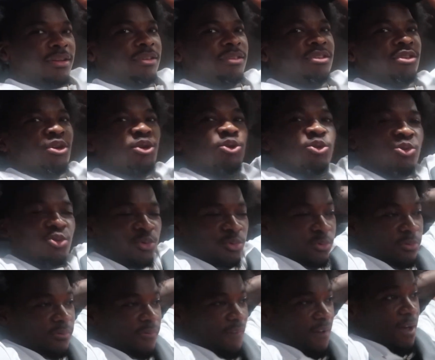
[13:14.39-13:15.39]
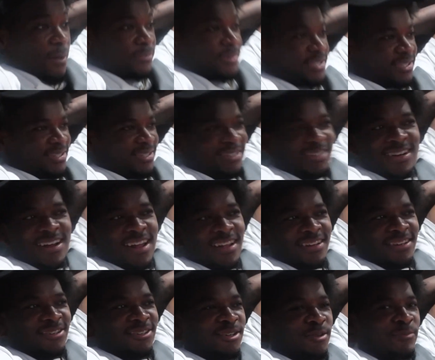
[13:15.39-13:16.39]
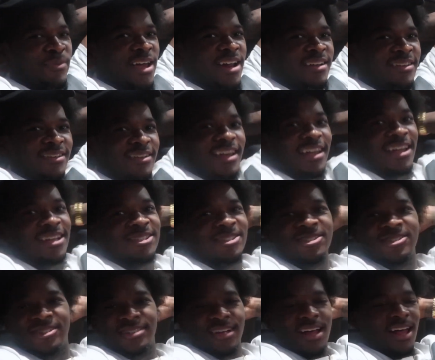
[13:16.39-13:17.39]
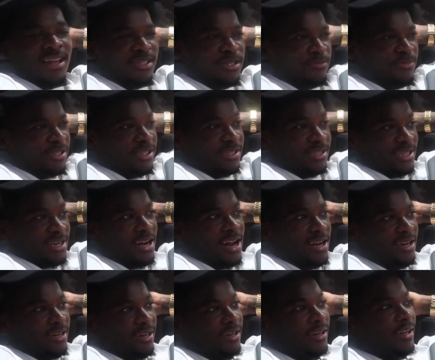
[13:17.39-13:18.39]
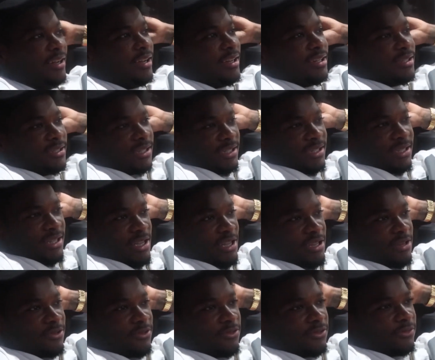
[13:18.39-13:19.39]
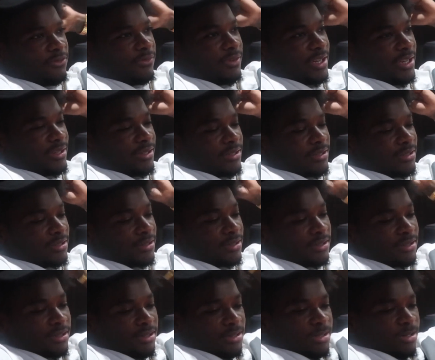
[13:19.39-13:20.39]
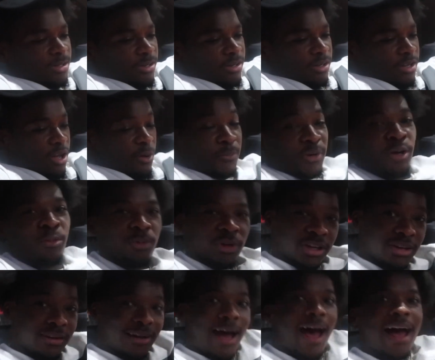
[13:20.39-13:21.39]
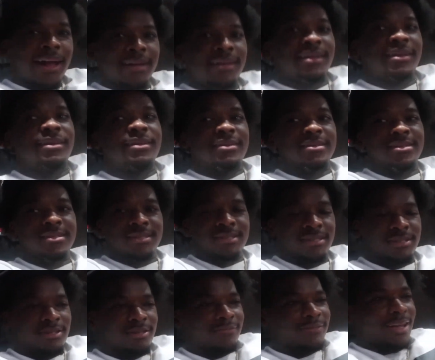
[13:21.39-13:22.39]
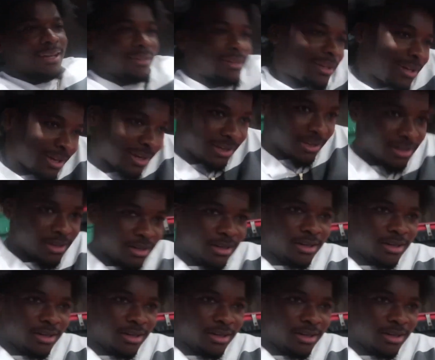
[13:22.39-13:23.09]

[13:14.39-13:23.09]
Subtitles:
Yo, I'm sitting out here on the patio. Like I told y'all, I just be sitting out here just thinking, reflecting, coming up with good ideas and stuff like that.